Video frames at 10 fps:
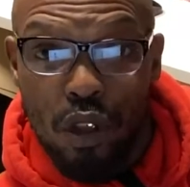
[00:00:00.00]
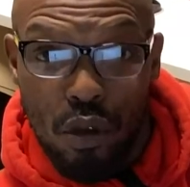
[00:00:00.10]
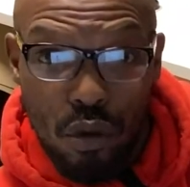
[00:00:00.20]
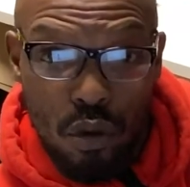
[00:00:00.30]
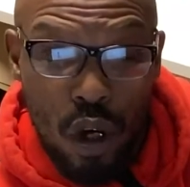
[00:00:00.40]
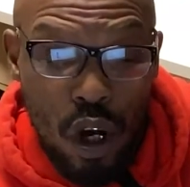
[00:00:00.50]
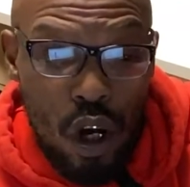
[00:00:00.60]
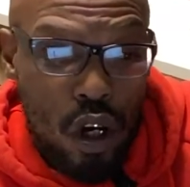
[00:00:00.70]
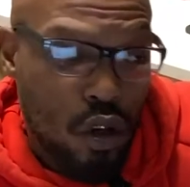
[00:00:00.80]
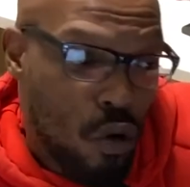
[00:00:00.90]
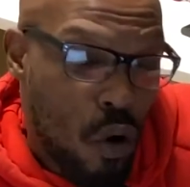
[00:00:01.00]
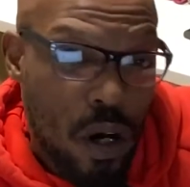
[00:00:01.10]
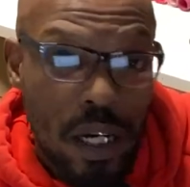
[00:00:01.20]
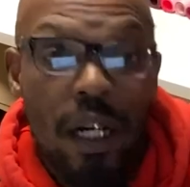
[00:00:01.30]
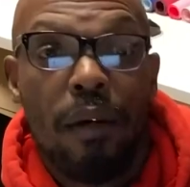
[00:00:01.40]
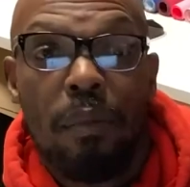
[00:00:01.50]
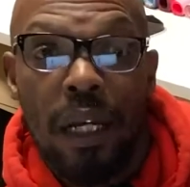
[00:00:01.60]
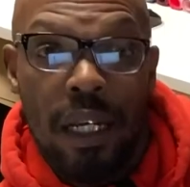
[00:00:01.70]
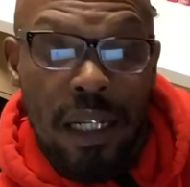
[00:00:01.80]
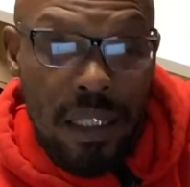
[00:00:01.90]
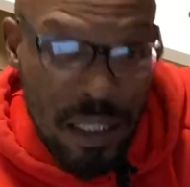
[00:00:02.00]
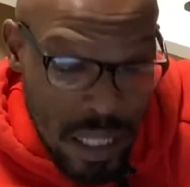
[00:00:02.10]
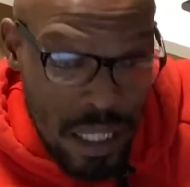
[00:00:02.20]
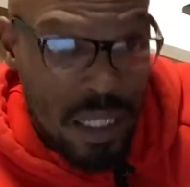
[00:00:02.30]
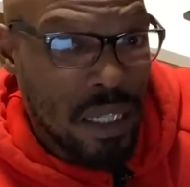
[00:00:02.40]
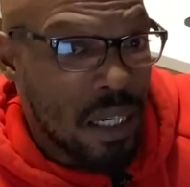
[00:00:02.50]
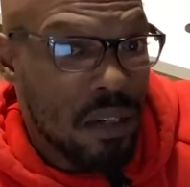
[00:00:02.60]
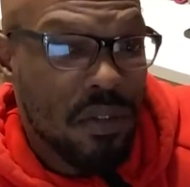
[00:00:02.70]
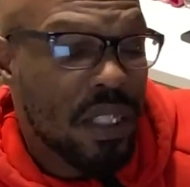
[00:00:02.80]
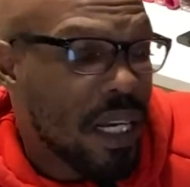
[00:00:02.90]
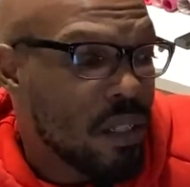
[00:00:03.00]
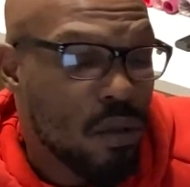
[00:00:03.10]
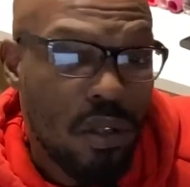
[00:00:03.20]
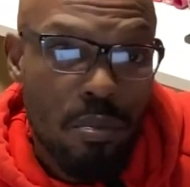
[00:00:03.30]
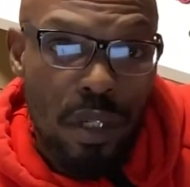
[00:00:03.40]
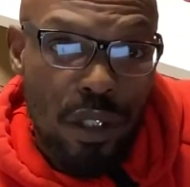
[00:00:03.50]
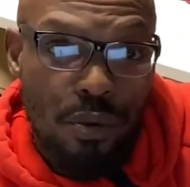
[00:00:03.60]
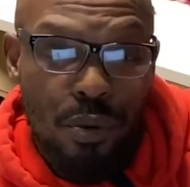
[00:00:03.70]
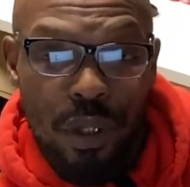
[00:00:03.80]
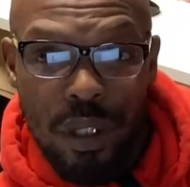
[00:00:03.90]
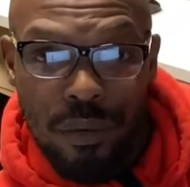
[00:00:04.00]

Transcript: to growing up in the city of St. Louis, misery.